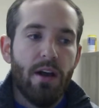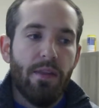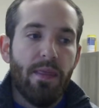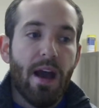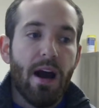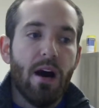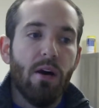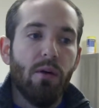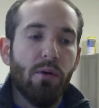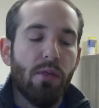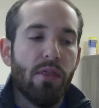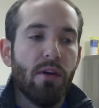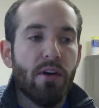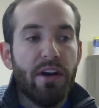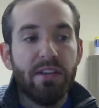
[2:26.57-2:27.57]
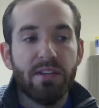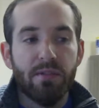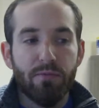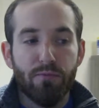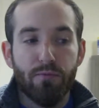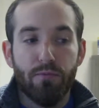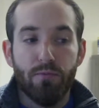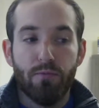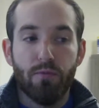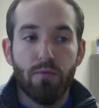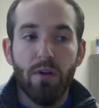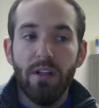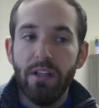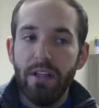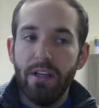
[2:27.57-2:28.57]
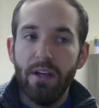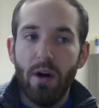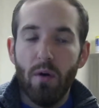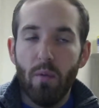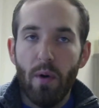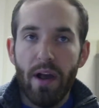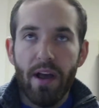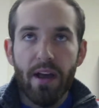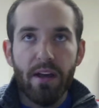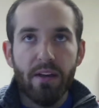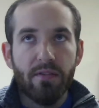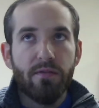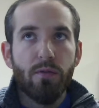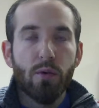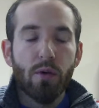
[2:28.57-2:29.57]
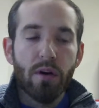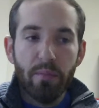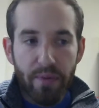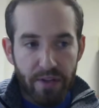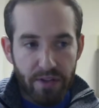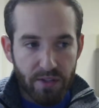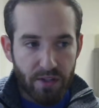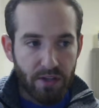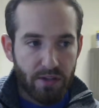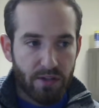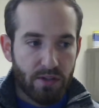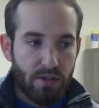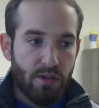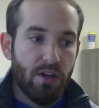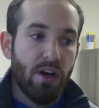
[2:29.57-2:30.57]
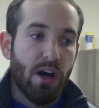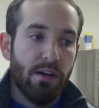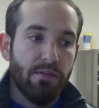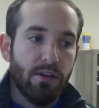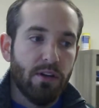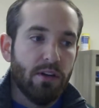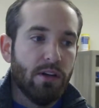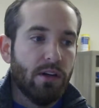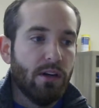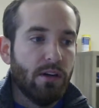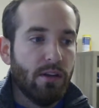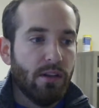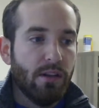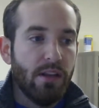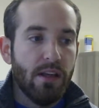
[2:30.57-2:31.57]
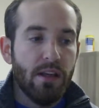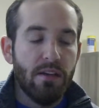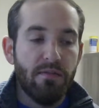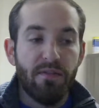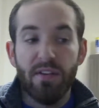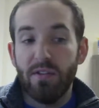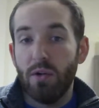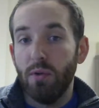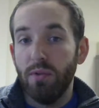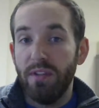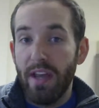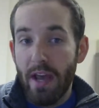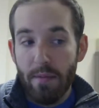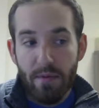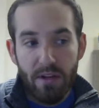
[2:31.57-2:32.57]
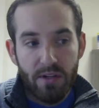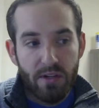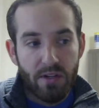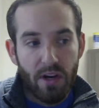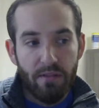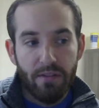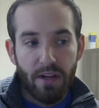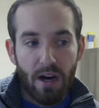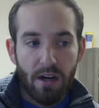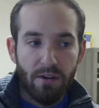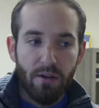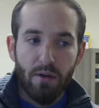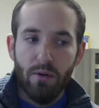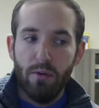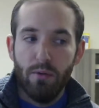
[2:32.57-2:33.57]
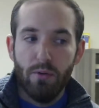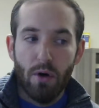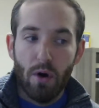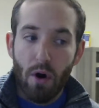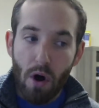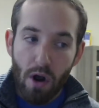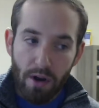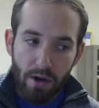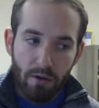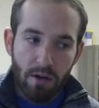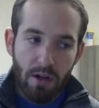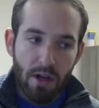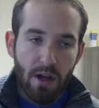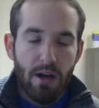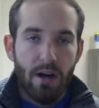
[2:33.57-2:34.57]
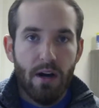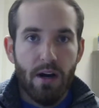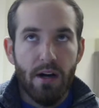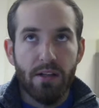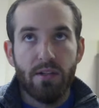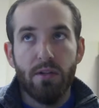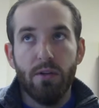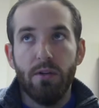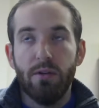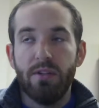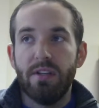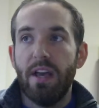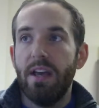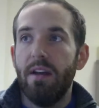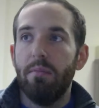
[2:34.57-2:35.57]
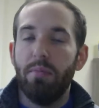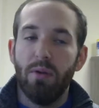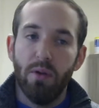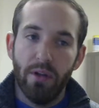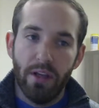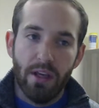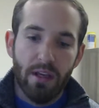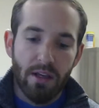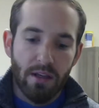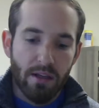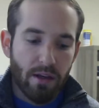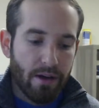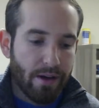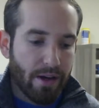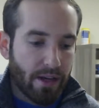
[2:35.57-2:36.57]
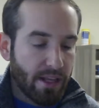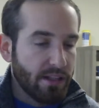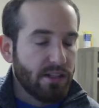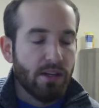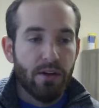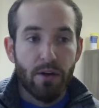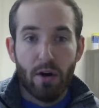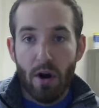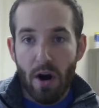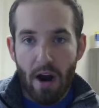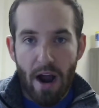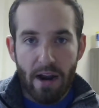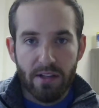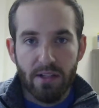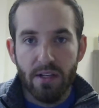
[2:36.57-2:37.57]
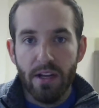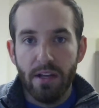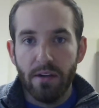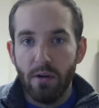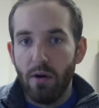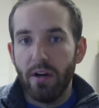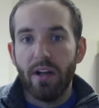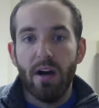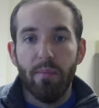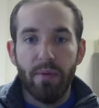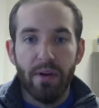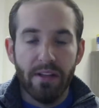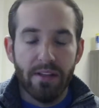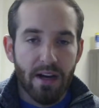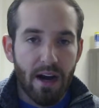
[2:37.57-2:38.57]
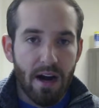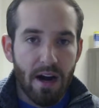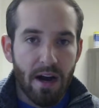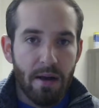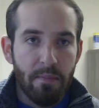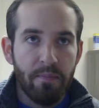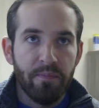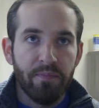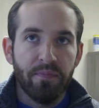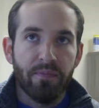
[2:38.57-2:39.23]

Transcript: Now, there isn't really a way for a business to cover the physical damage of a non-owned auto. So say an employee gets in a car accident on company time.